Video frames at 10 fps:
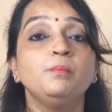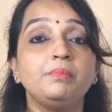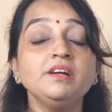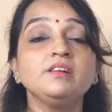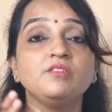
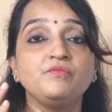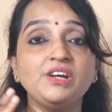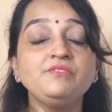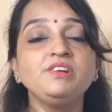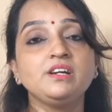But
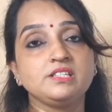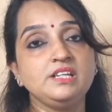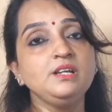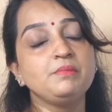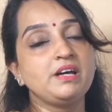when we are
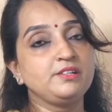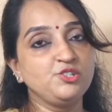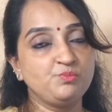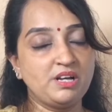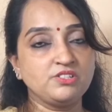seeing
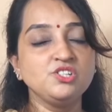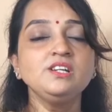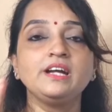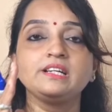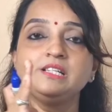marriage
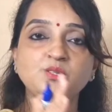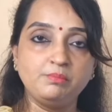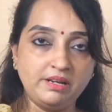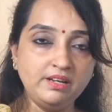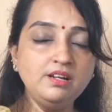matching, at least
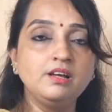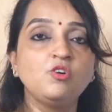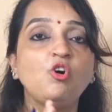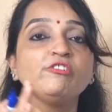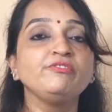male
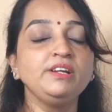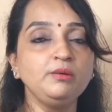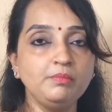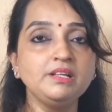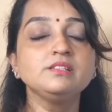or
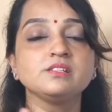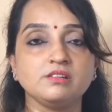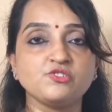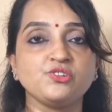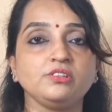female's
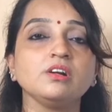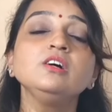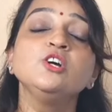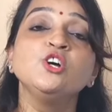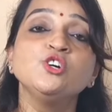
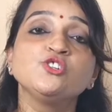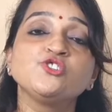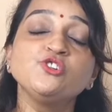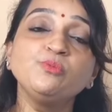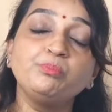nakshatra
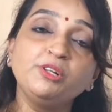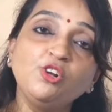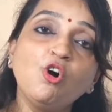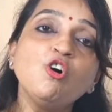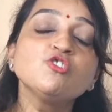should
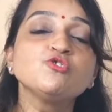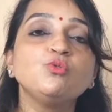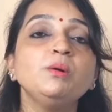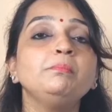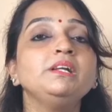belong
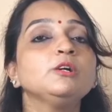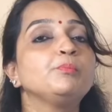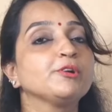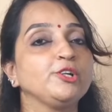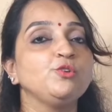to a
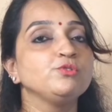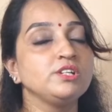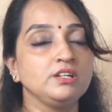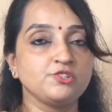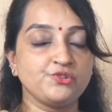milk
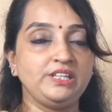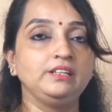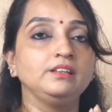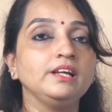producing tree.